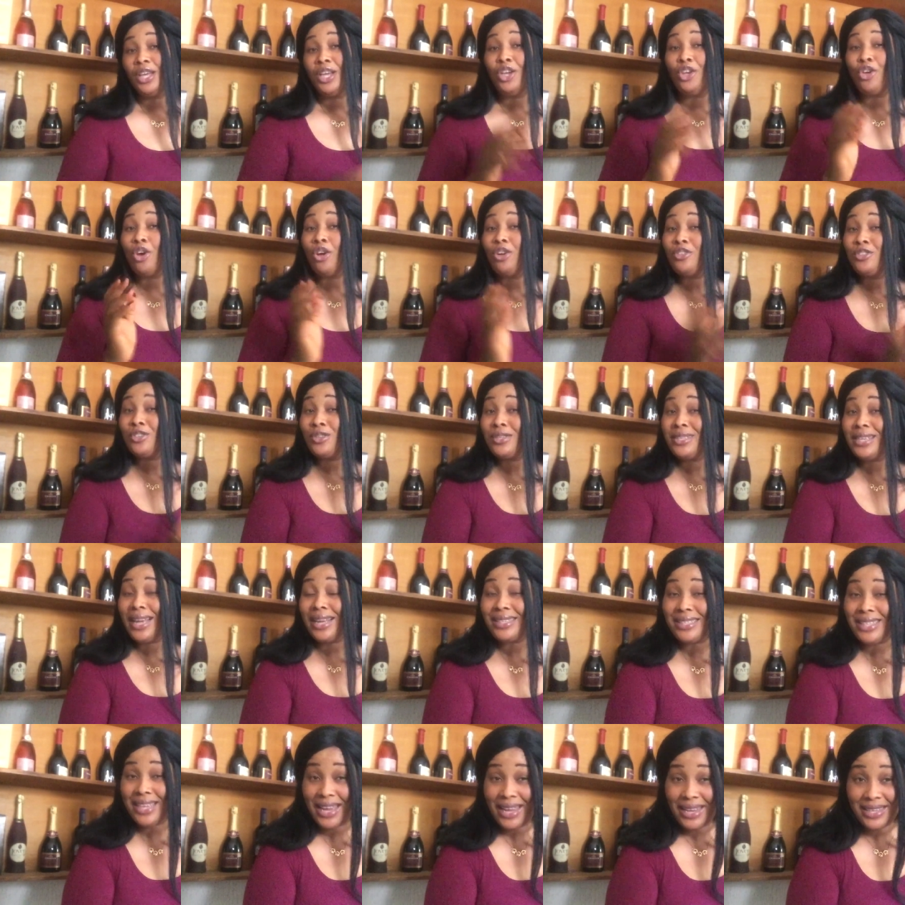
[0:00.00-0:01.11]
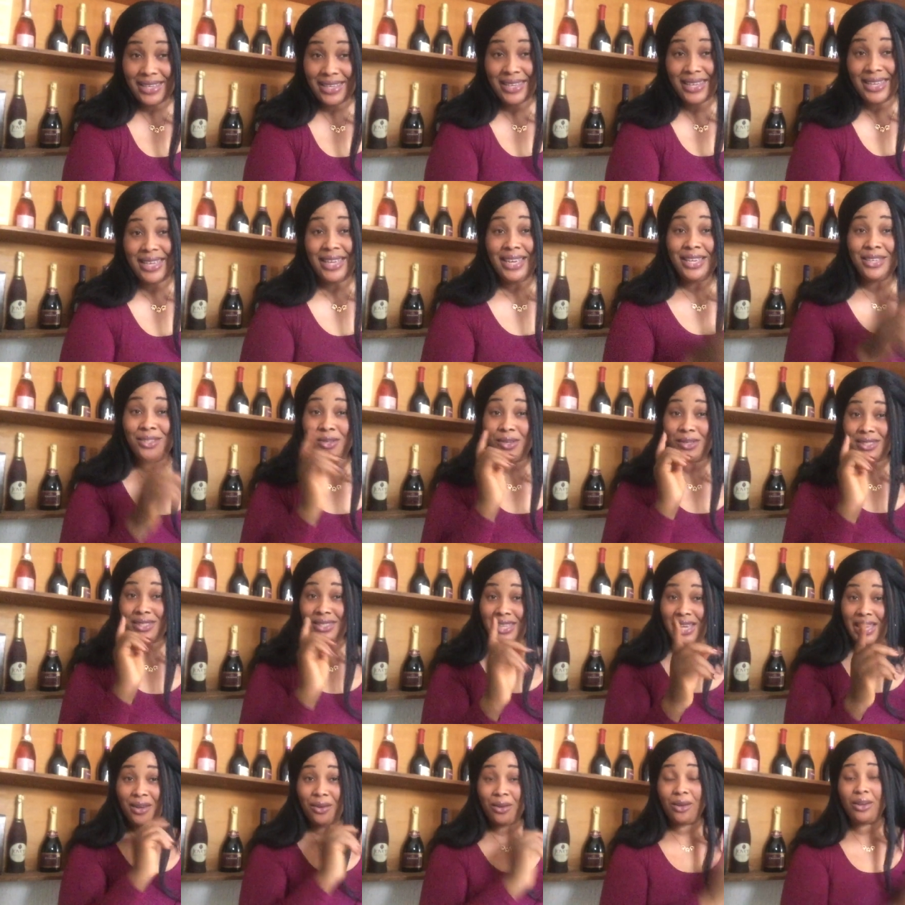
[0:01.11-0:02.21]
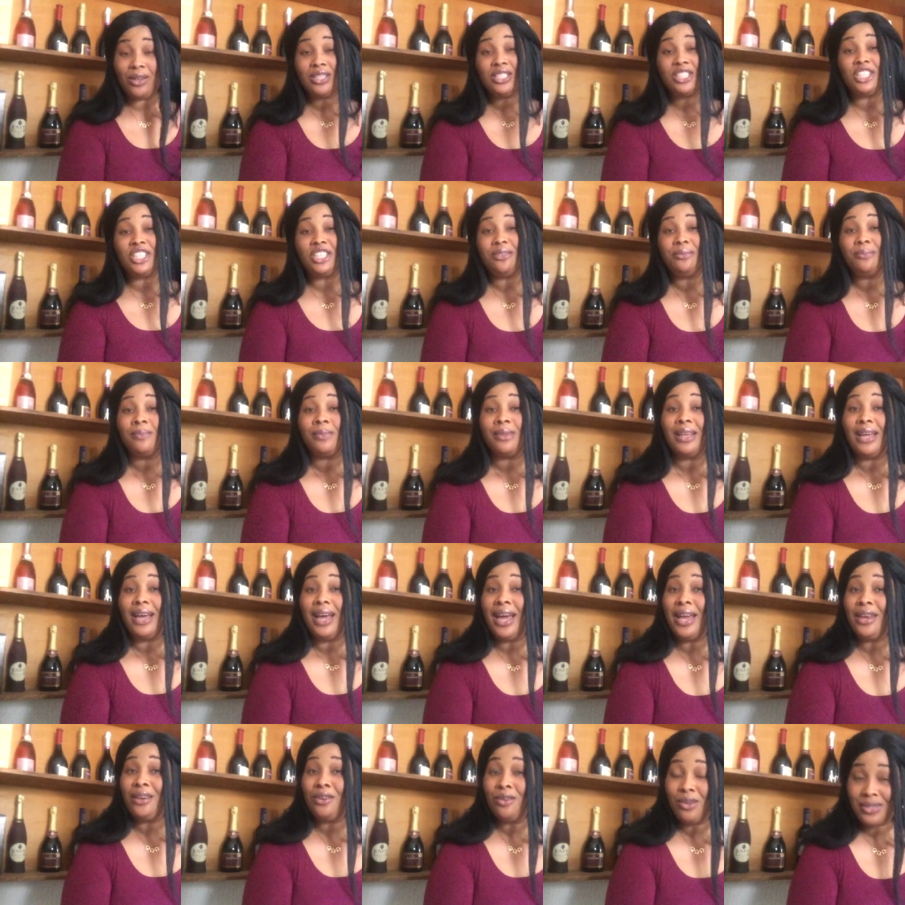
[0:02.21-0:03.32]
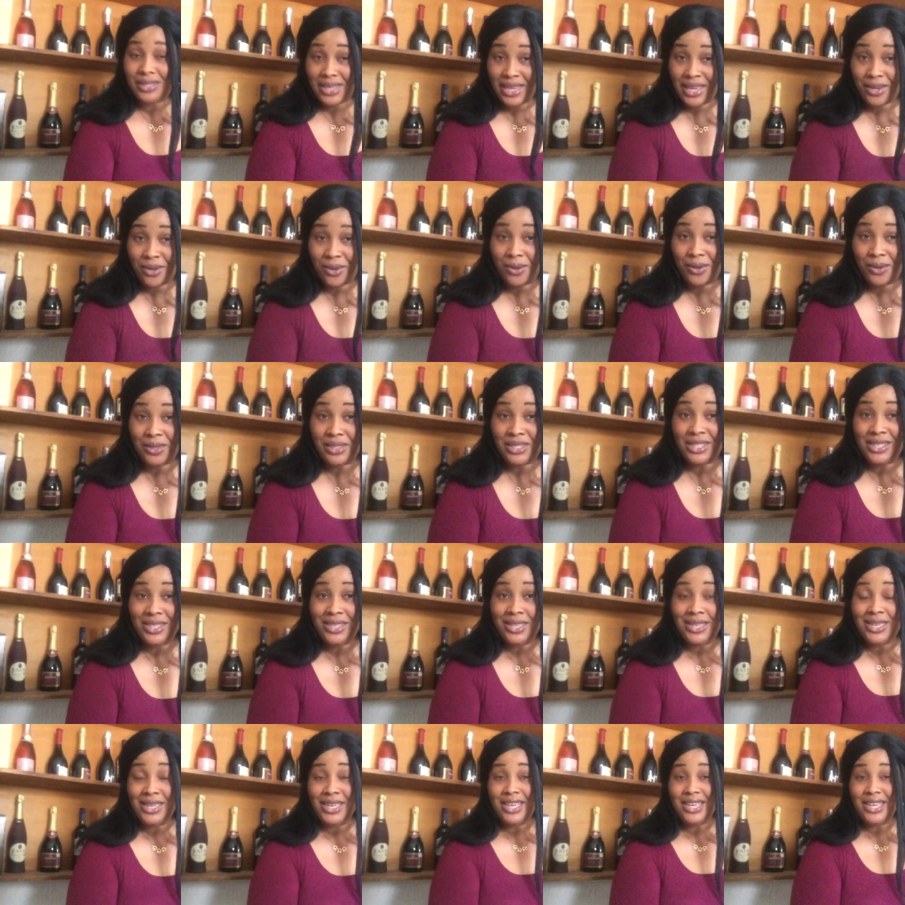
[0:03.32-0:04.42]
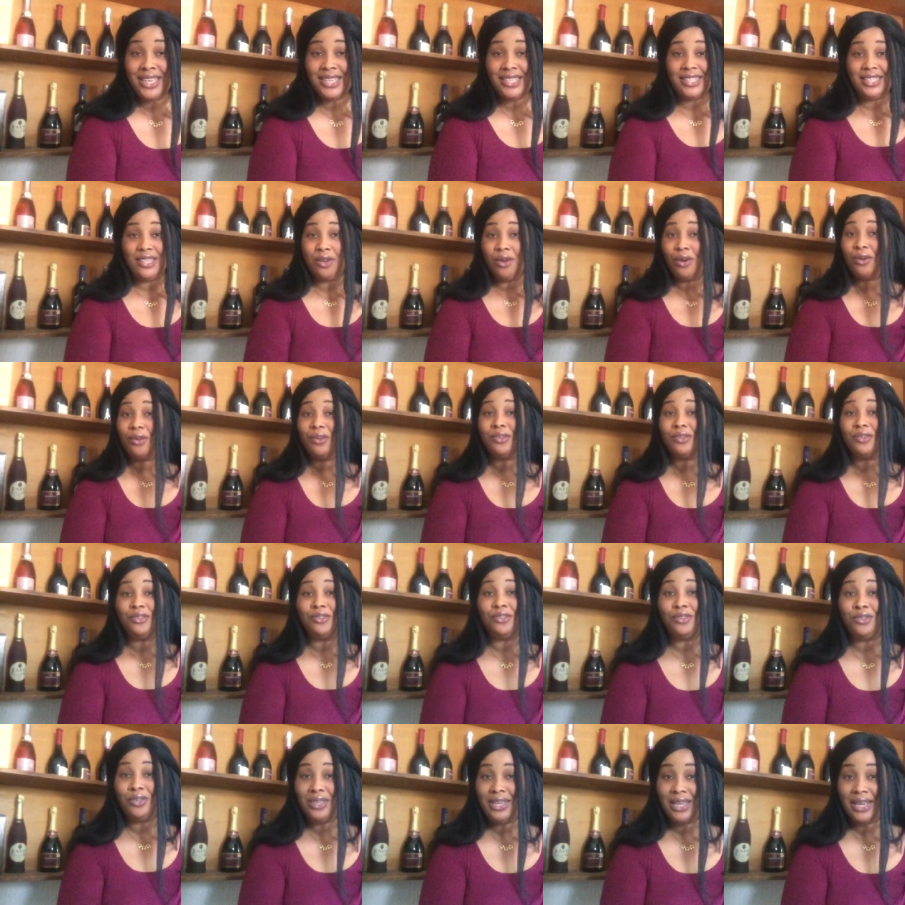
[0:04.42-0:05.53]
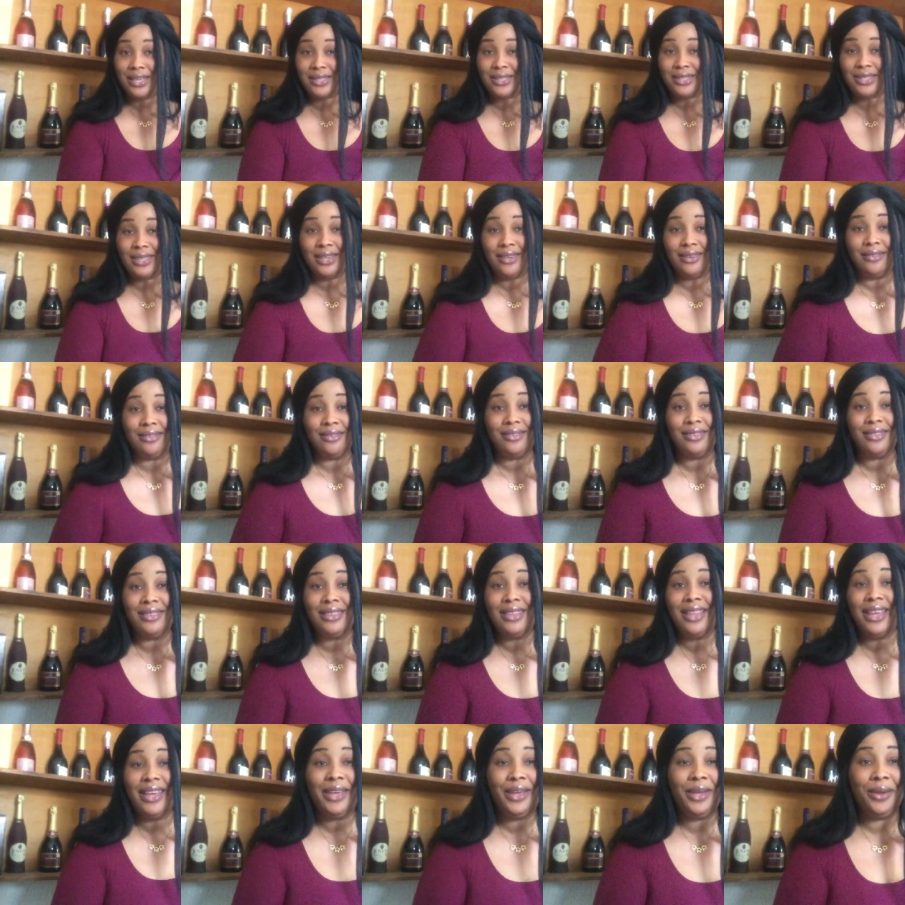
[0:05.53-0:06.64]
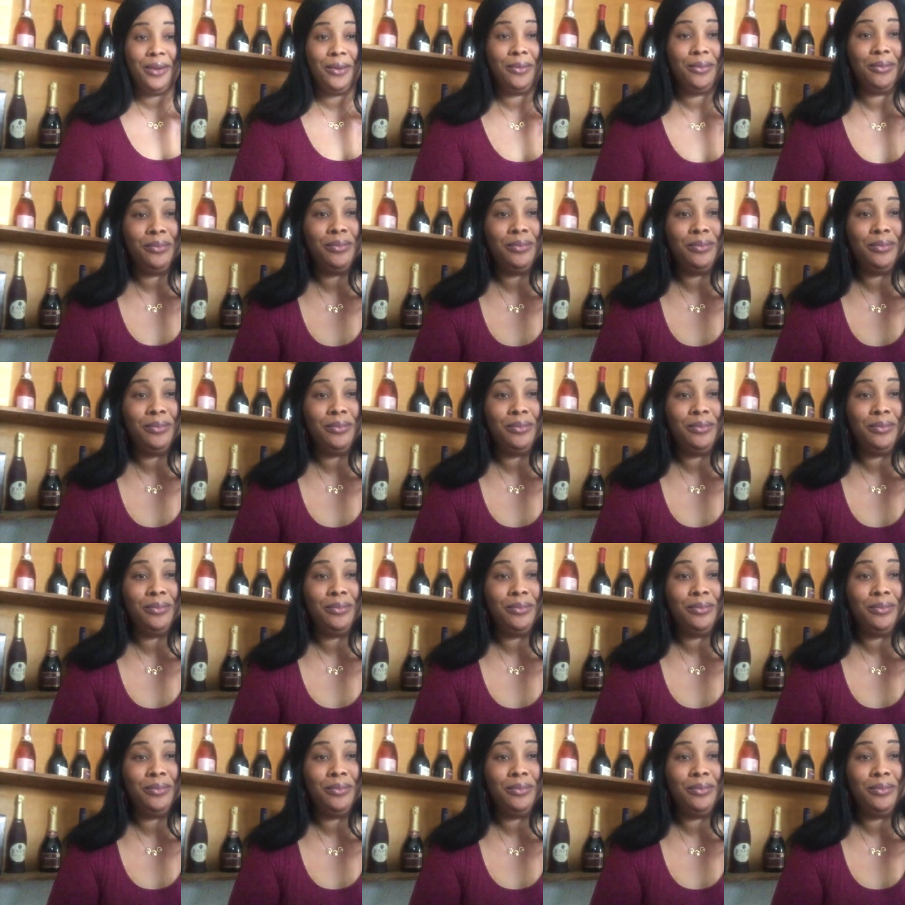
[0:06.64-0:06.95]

Your zodiac sign is your psychology, and your psychology is your zodiac sign. Thank you.